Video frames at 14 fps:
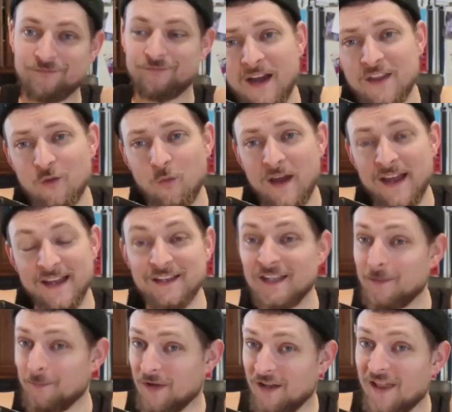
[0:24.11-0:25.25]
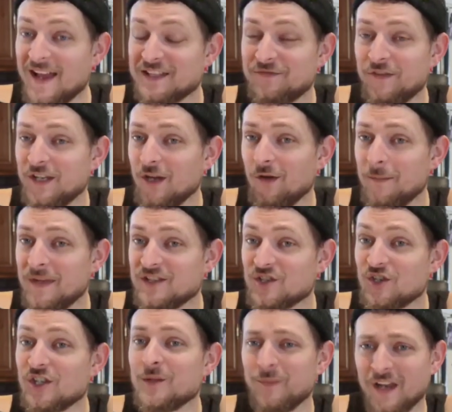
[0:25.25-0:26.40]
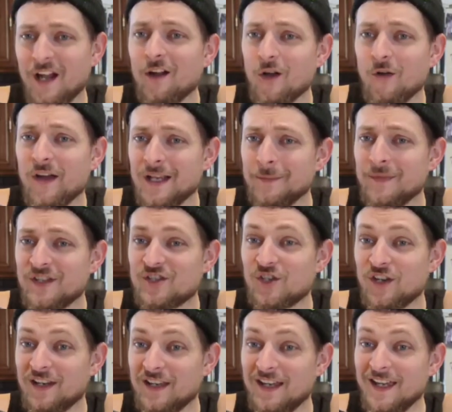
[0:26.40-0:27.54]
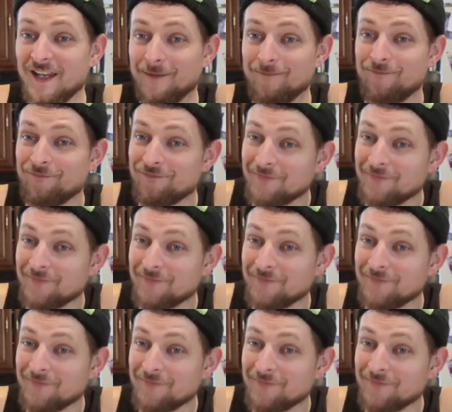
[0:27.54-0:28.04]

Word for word: By the way, in my last video I mentioned it, but I'll go ahead and mention it again.